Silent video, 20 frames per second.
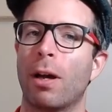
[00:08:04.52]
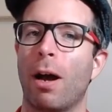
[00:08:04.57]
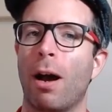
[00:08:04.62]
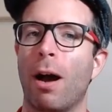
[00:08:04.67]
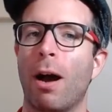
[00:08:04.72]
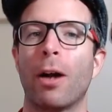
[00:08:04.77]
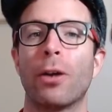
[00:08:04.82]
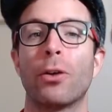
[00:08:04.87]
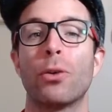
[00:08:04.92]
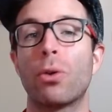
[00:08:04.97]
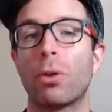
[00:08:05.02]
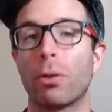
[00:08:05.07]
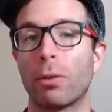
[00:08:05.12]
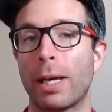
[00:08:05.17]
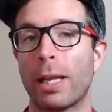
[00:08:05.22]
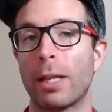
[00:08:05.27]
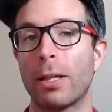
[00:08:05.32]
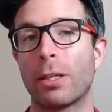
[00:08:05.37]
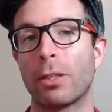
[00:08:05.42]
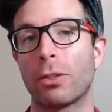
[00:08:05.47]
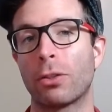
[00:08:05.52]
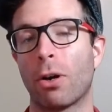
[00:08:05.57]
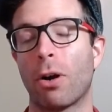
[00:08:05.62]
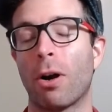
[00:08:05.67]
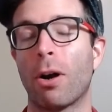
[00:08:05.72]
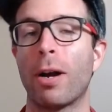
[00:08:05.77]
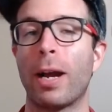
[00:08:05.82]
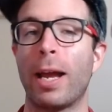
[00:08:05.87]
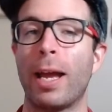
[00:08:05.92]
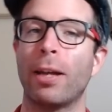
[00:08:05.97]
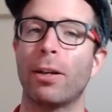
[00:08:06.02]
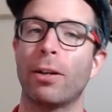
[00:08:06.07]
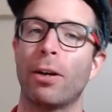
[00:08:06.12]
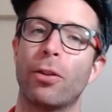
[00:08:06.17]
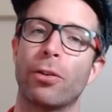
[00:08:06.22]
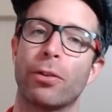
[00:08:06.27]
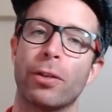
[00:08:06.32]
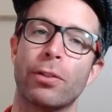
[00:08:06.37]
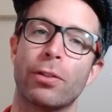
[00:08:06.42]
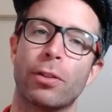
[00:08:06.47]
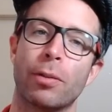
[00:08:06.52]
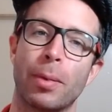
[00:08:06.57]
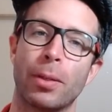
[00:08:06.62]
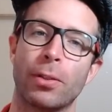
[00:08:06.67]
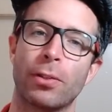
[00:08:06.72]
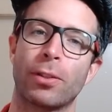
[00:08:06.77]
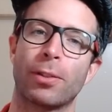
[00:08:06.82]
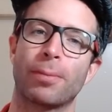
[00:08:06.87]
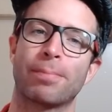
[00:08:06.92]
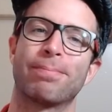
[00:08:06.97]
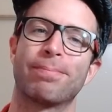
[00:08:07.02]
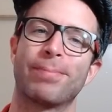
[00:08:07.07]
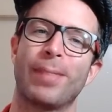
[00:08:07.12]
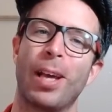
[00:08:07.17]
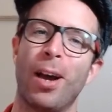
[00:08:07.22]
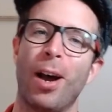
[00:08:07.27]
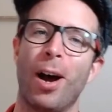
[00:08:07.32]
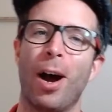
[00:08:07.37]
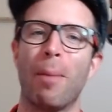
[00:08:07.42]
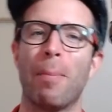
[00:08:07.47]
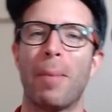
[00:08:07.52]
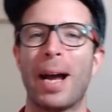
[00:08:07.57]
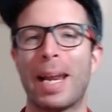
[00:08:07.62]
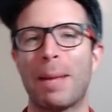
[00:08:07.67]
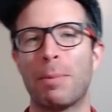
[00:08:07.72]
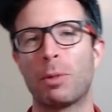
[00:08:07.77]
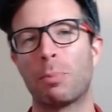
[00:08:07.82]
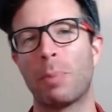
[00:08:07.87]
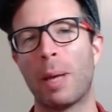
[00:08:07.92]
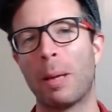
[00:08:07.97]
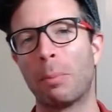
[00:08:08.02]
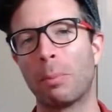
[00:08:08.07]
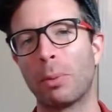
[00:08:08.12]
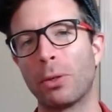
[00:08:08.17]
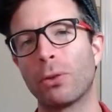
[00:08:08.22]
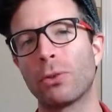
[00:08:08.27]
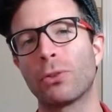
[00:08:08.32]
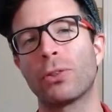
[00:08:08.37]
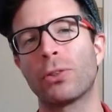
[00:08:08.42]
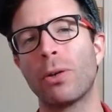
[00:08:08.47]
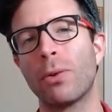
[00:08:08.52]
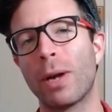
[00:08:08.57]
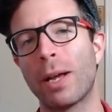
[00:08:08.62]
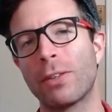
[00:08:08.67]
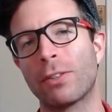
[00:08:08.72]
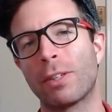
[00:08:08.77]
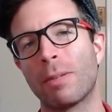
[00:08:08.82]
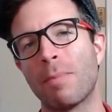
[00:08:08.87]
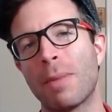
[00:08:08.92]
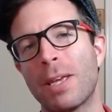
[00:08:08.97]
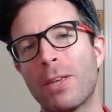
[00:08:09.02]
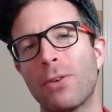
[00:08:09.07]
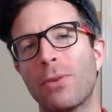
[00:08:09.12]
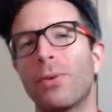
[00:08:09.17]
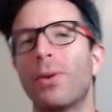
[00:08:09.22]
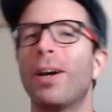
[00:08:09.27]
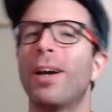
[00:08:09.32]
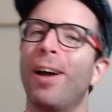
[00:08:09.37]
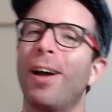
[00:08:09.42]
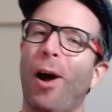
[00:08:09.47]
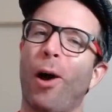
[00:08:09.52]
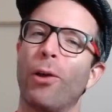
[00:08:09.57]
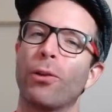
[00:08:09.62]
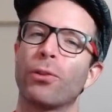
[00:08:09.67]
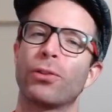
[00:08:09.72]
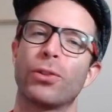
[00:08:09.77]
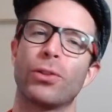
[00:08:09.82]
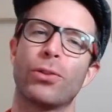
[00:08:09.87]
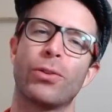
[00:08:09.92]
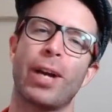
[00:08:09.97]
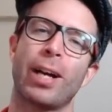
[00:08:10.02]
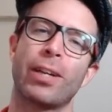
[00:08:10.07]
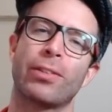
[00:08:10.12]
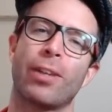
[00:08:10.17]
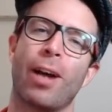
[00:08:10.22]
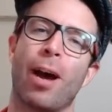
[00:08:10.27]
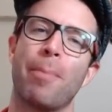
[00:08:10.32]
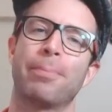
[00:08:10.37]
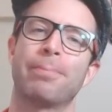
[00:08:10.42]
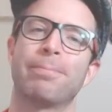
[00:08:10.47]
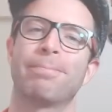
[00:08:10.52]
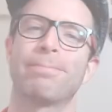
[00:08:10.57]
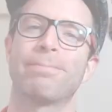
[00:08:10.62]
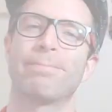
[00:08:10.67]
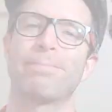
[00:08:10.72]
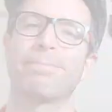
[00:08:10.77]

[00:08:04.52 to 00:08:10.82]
on ukulele, guitar, and other instruments. Uh, my name is Ben Brill, so nice to meet you. I'll see you next time.